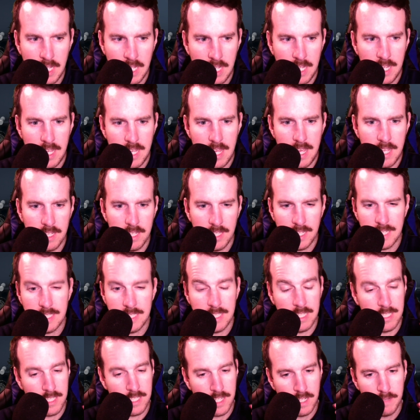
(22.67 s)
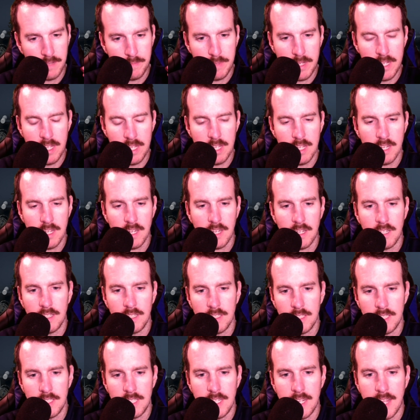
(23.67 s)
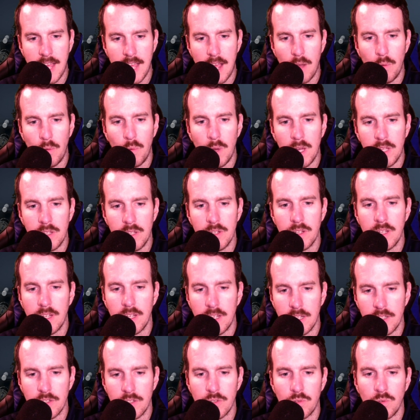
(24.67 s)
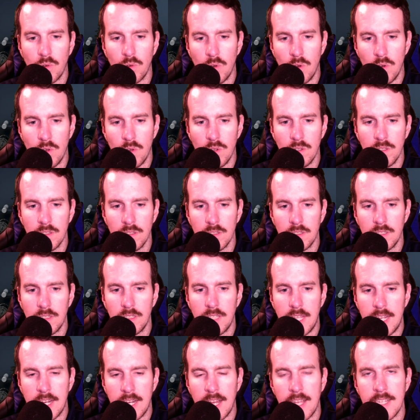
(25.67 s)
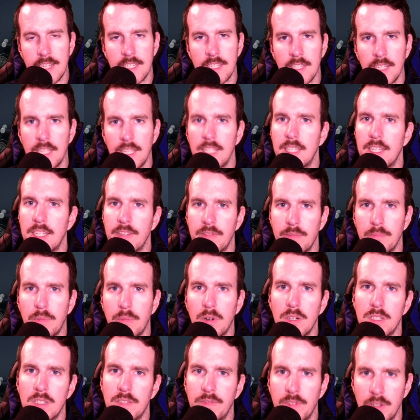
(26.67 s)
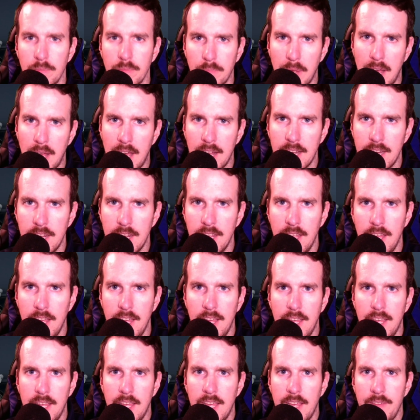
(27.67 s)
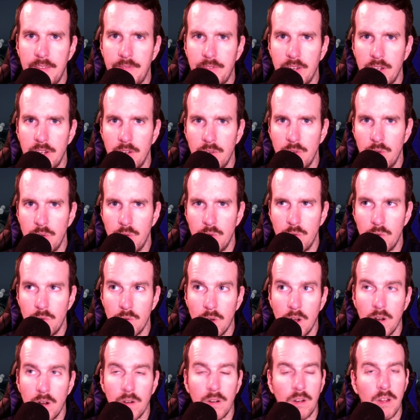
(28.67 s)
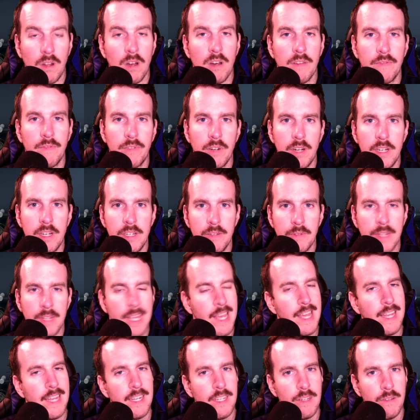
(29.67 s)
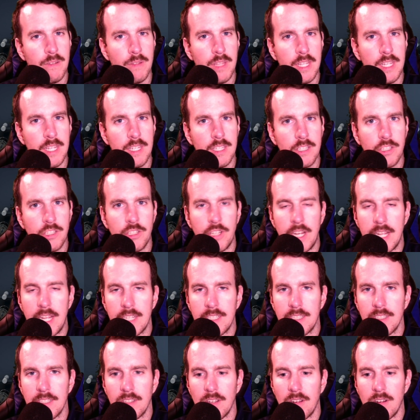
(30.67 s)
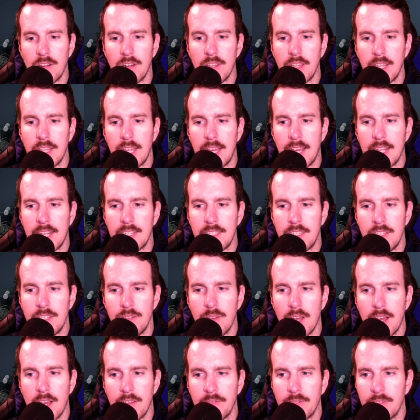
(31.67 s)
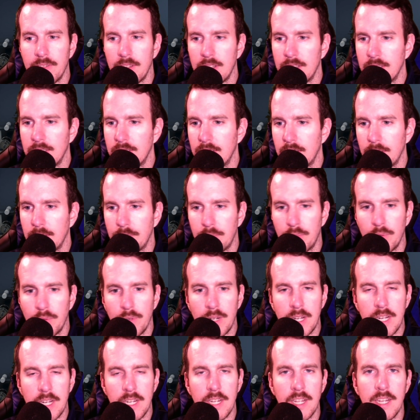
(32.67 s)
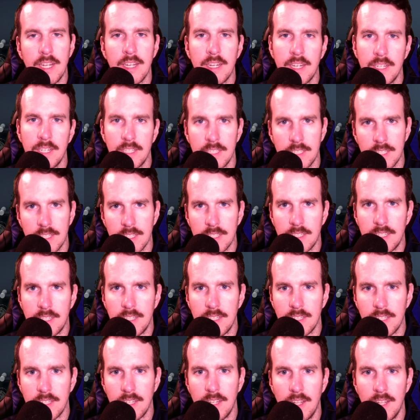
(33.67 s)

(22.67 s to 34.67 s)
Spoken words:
And like I said, it's going to be seeing how well you can control and isolate different parts of your body. If you are a golfer and you can't do these, chances are that you have a pretty inconsistent